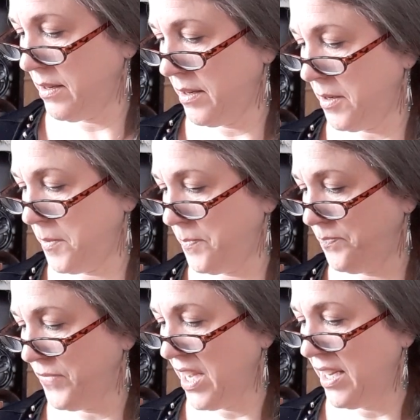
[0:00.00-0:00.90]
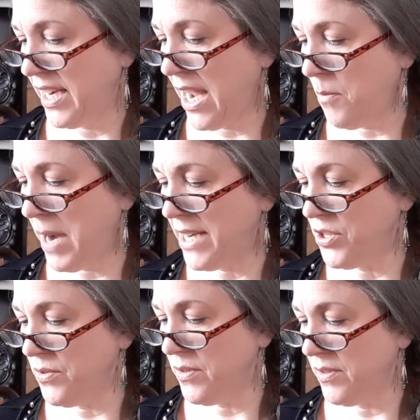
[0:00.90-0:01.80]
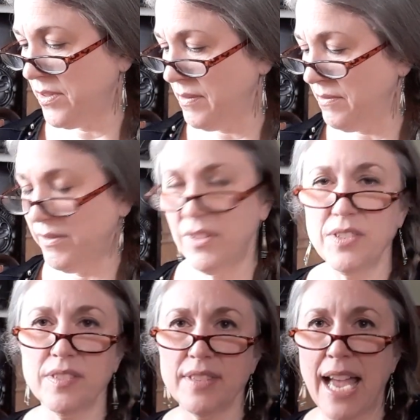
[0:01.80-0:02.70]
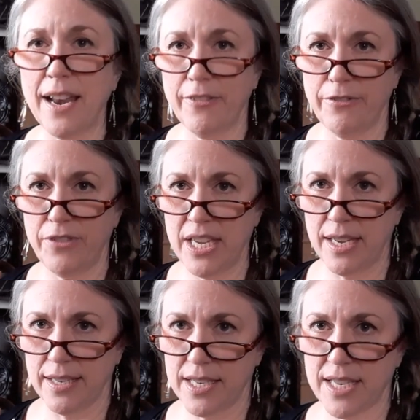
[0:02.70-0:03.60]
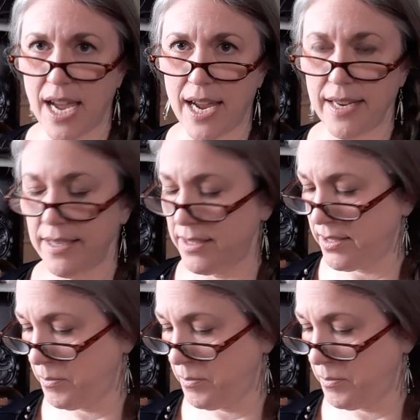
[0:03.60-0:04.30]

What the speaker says: Now, mind you, this is not a vegan diet,